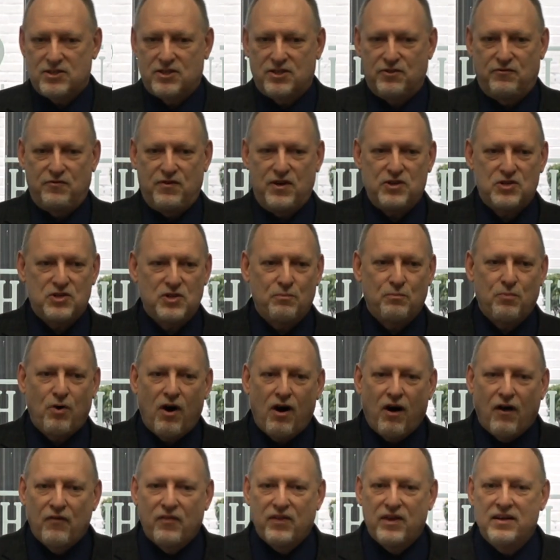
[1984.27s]
is sufficient.
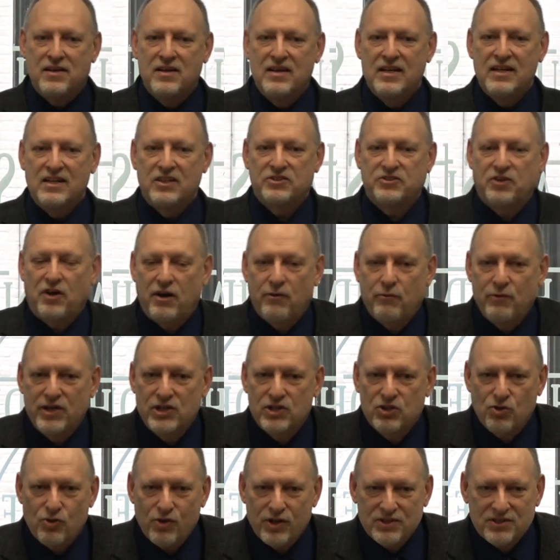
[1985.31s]
Paul then started
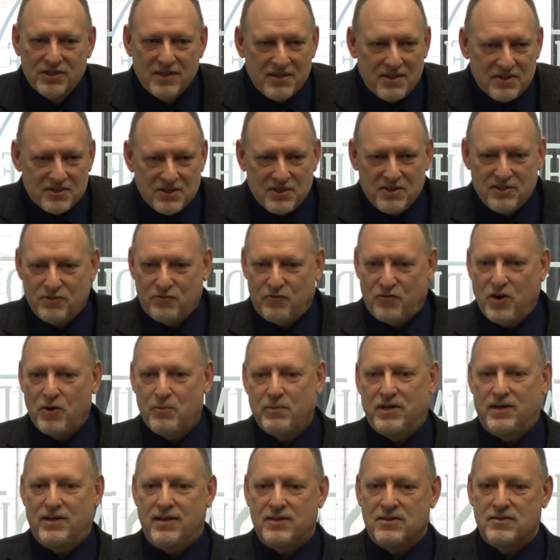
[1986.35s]
rejoicing in his
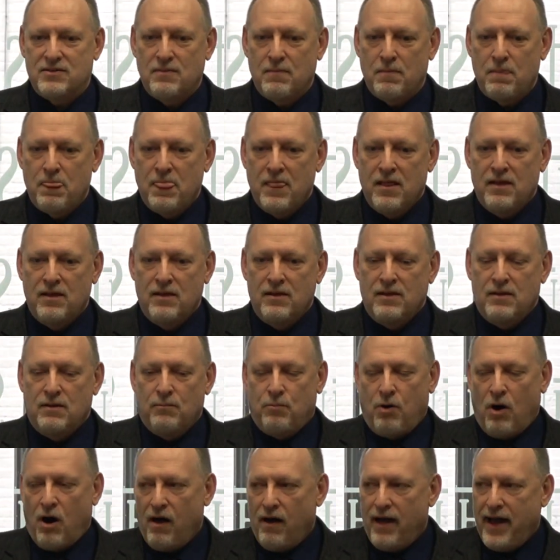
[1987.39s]
infirmities.
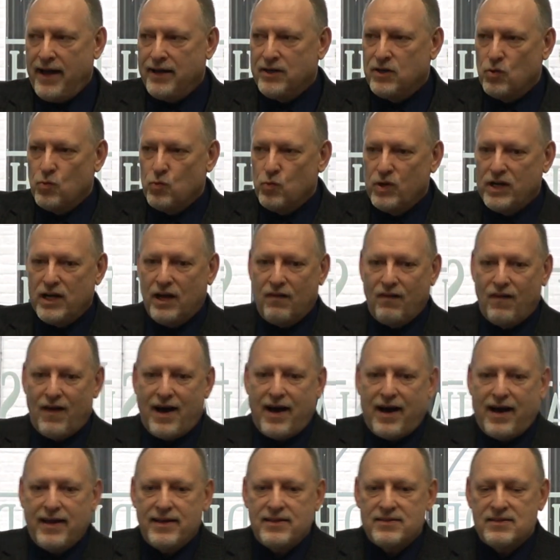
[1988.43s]
Paul had to
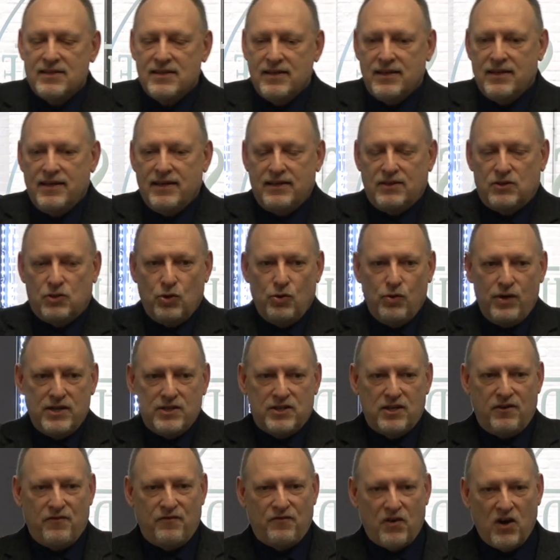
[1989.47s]
realize through
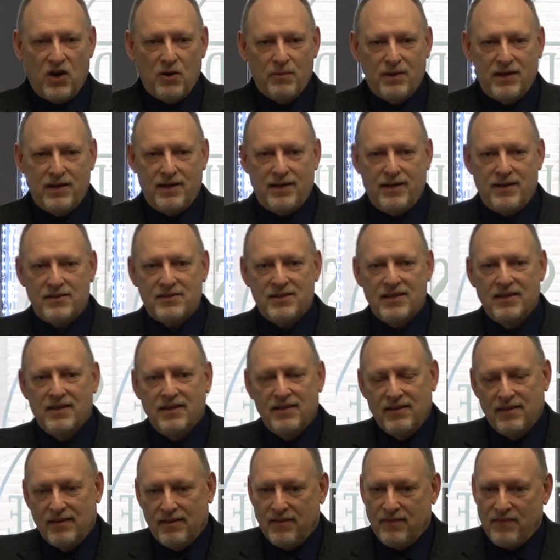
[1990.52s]
his infirmities
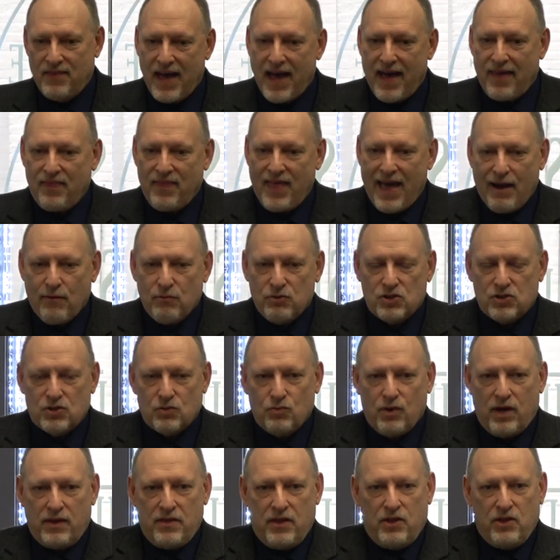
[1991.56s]
that that was the
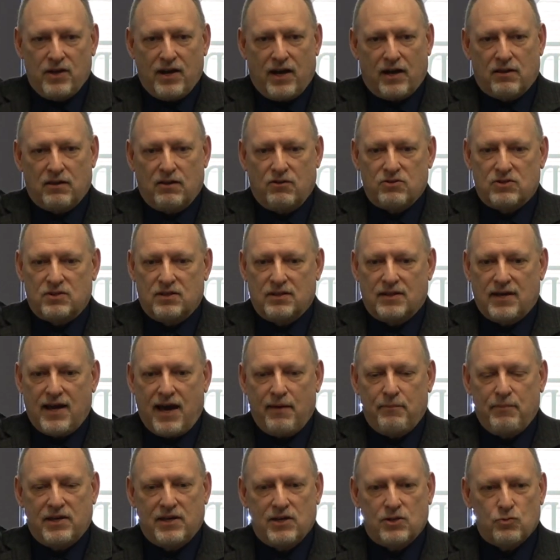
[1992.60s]
way that you got close to
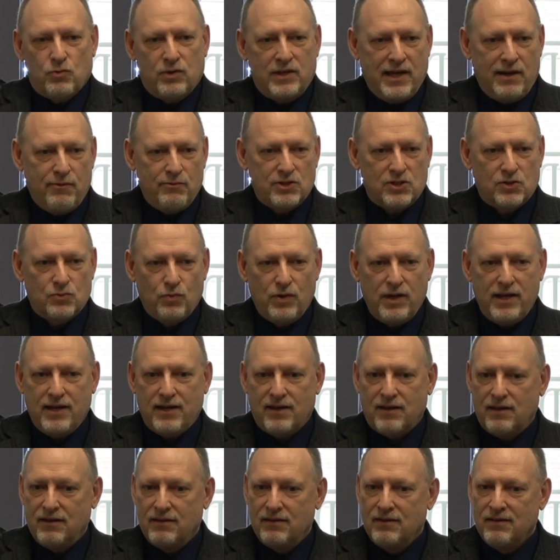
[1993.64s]
God, because when he was
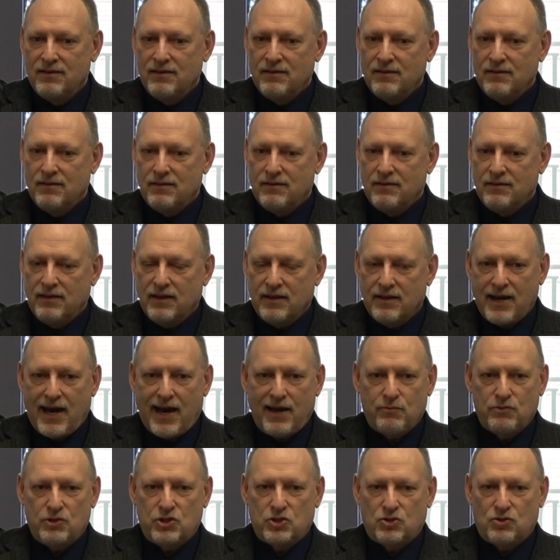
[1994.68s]
weak, then
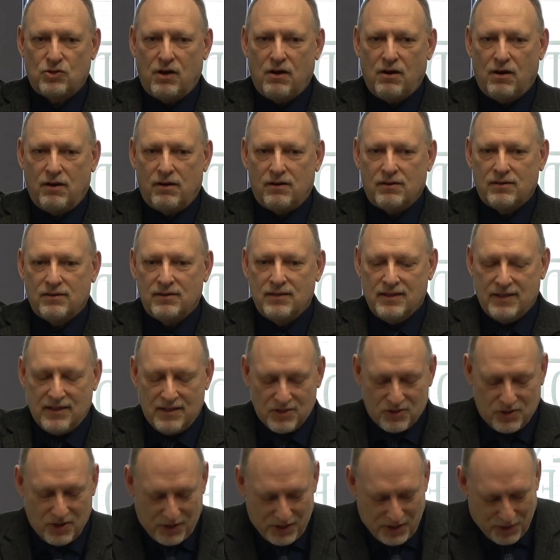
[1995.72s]
God was strong.
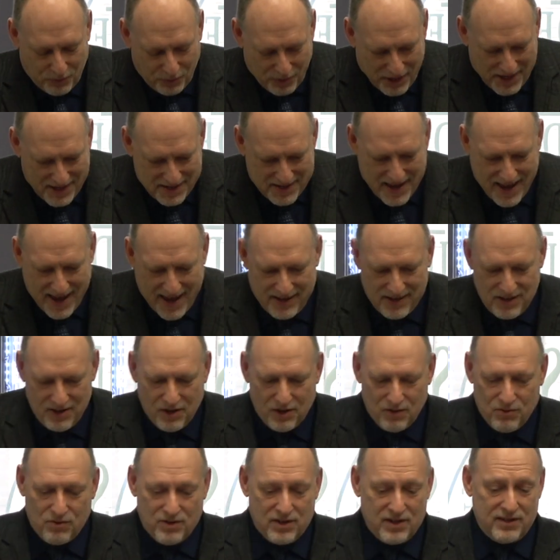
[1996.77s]
So you read that, you
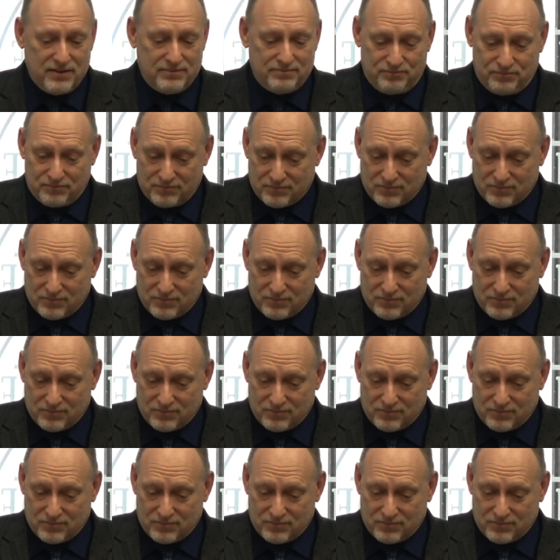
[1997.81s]
know what?